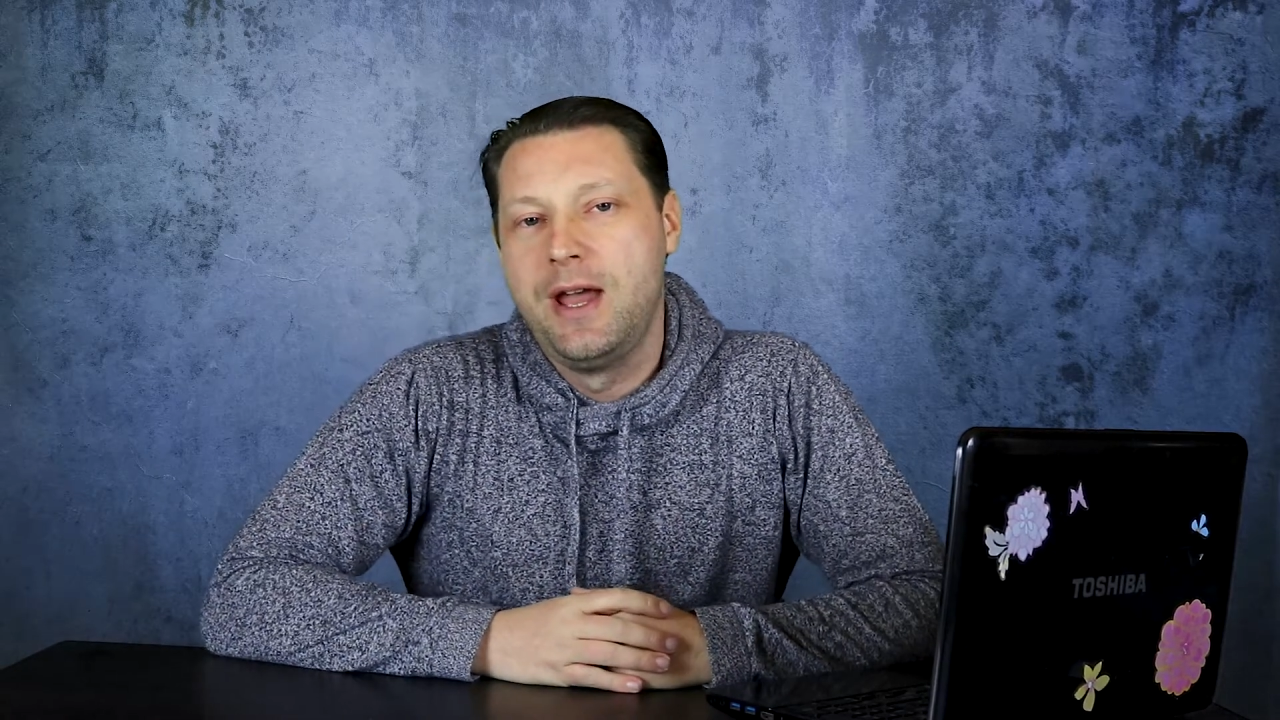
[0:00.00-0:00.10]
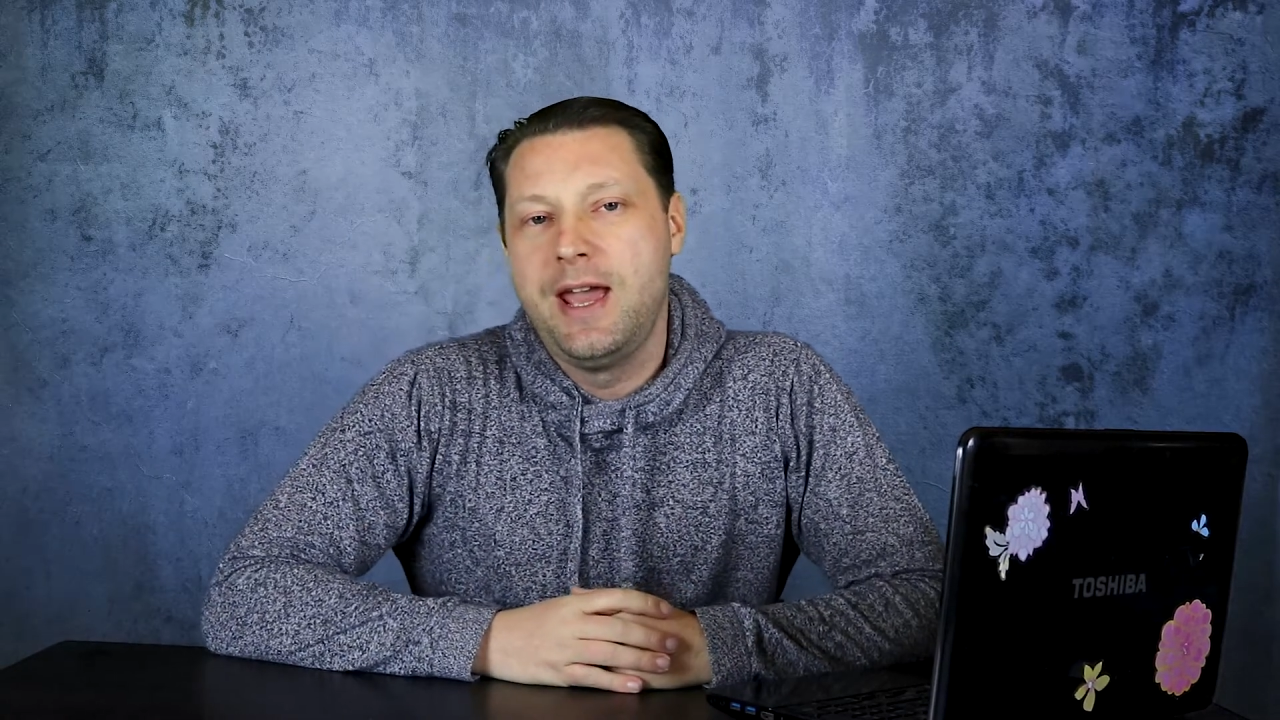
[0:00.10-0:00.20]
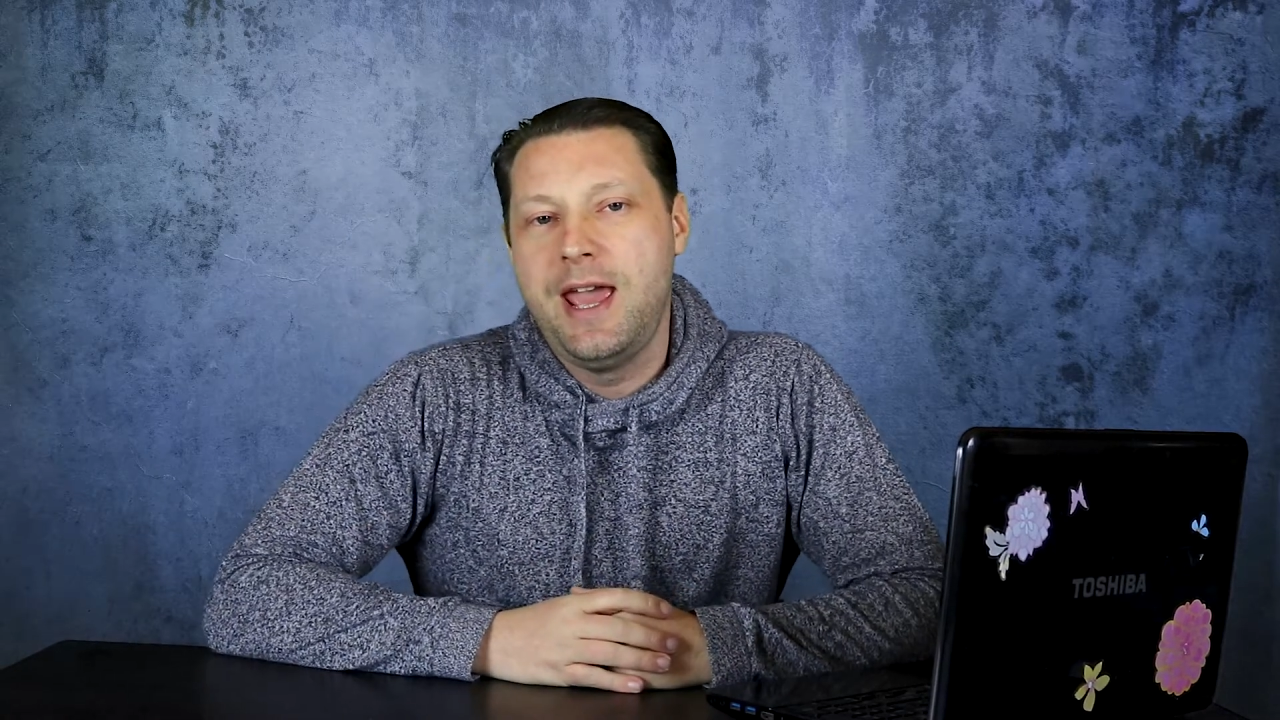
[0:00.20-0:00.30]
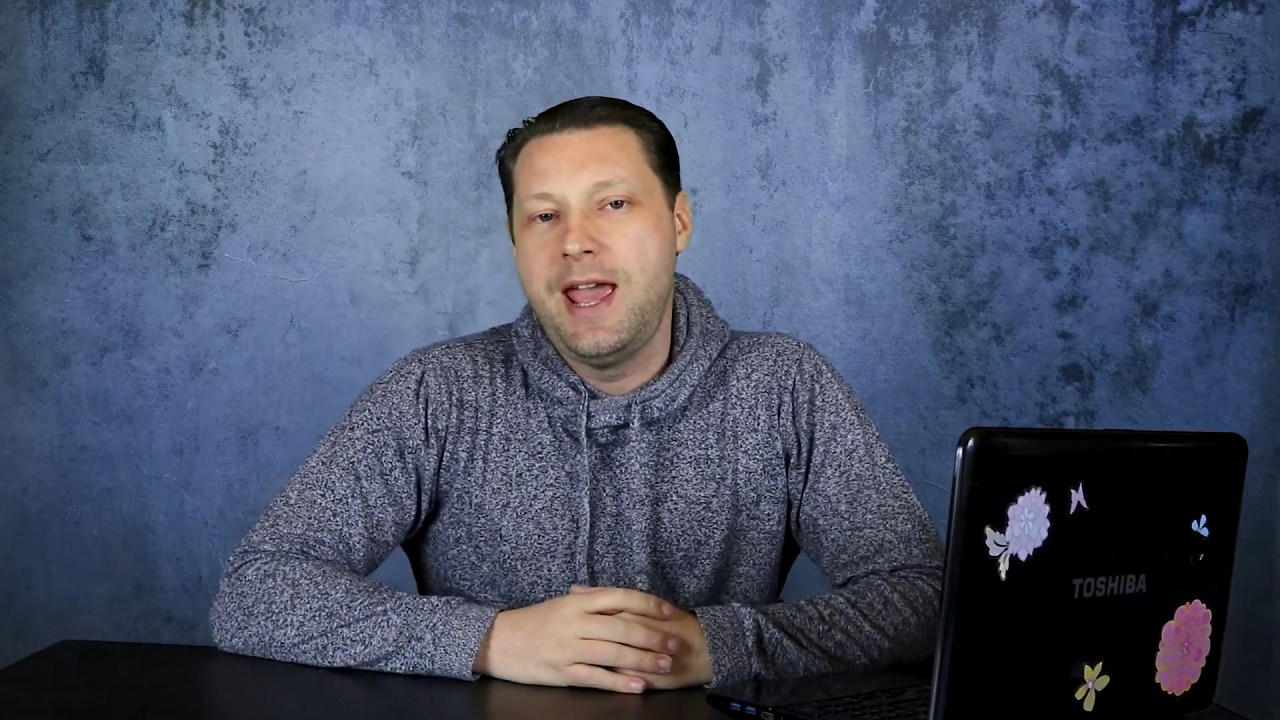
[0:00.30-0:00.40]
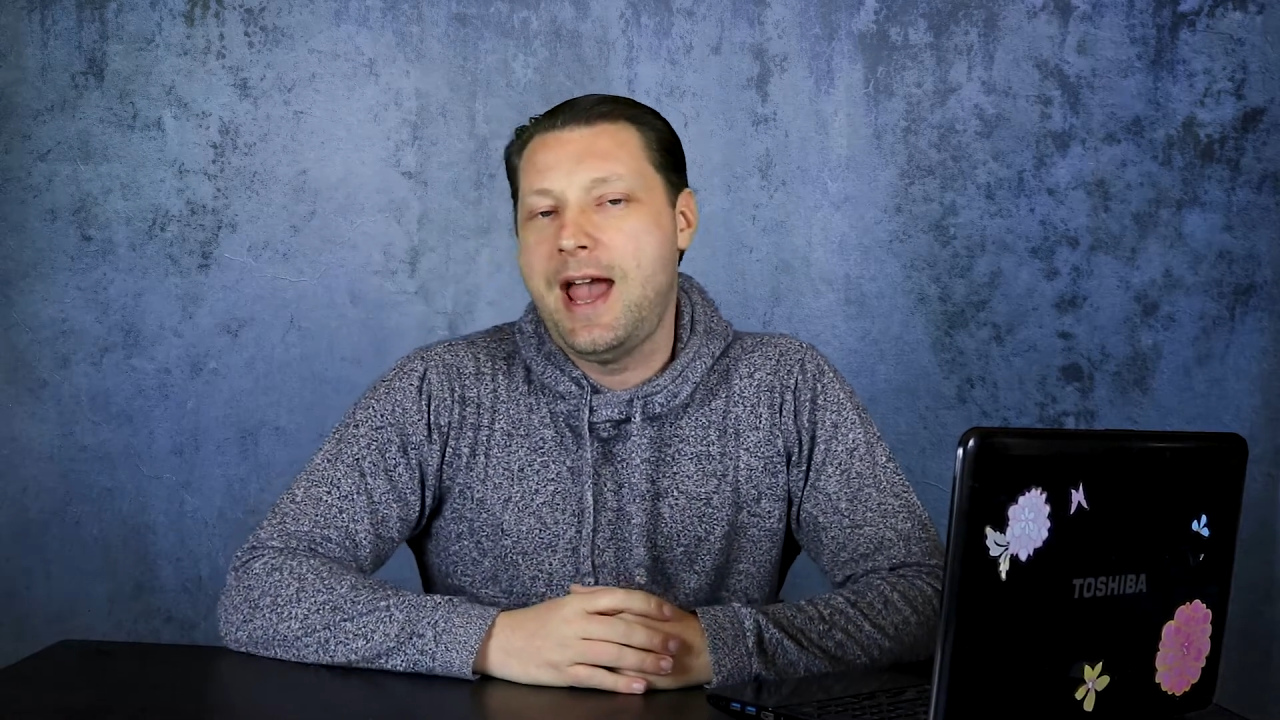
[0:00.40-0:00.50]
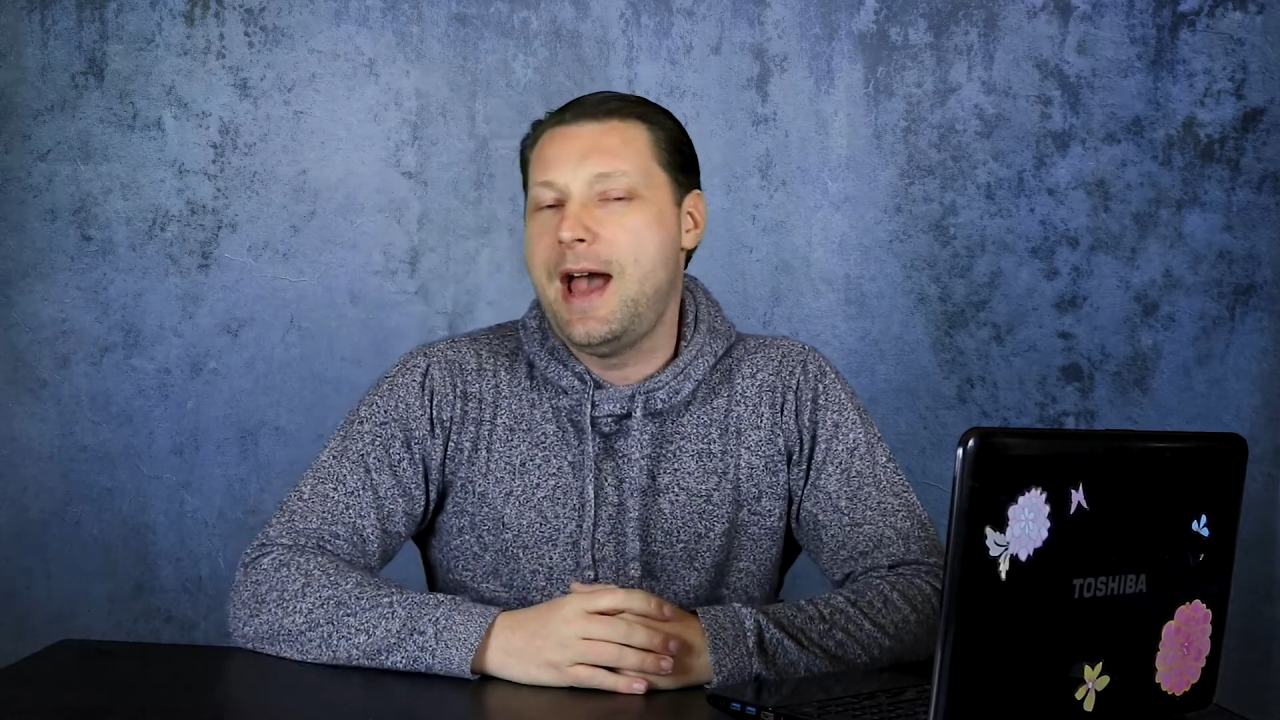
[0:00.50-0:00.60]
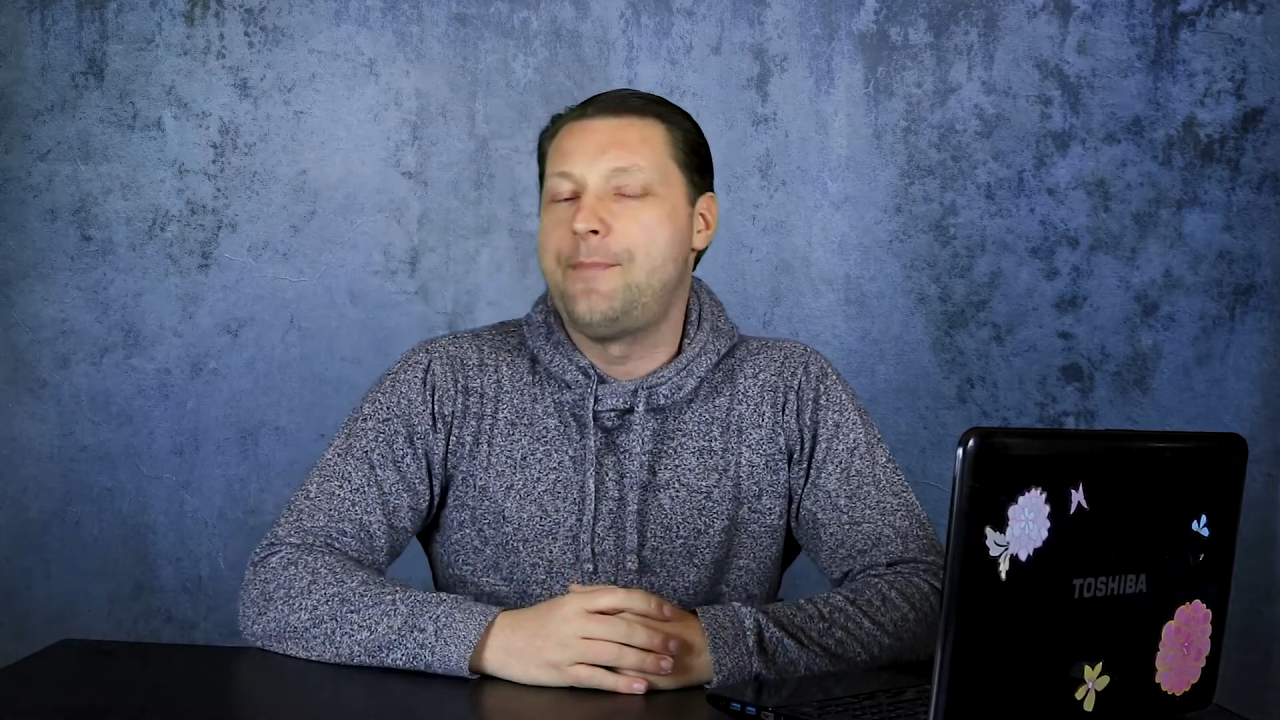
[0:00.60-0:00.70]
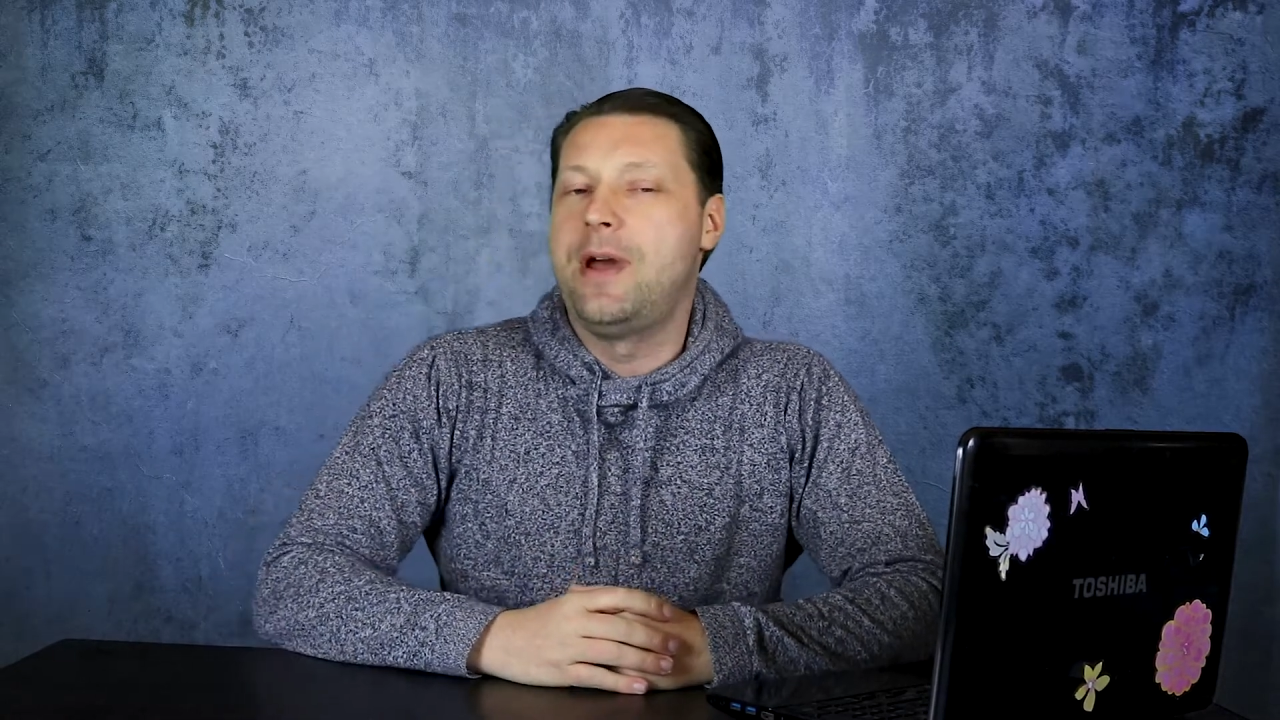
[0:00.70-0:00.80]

here at